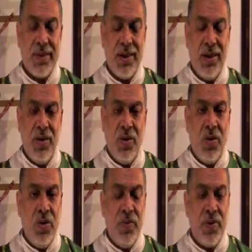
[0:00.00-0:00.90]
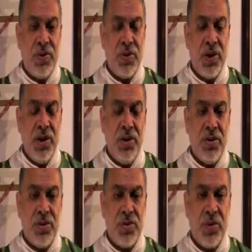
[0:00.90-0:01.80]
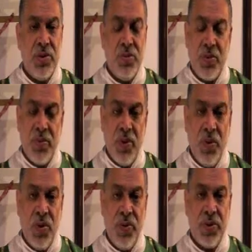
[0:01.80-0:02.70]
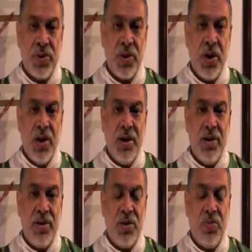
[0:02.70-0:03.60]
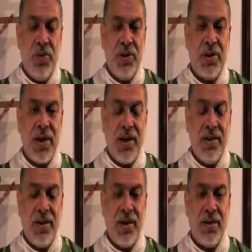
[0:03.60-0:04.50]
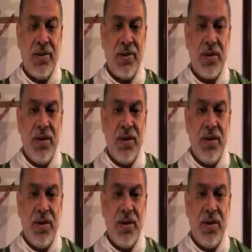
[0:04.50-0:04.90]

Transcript: in all of those occasions, when you provoke others to be scandalized,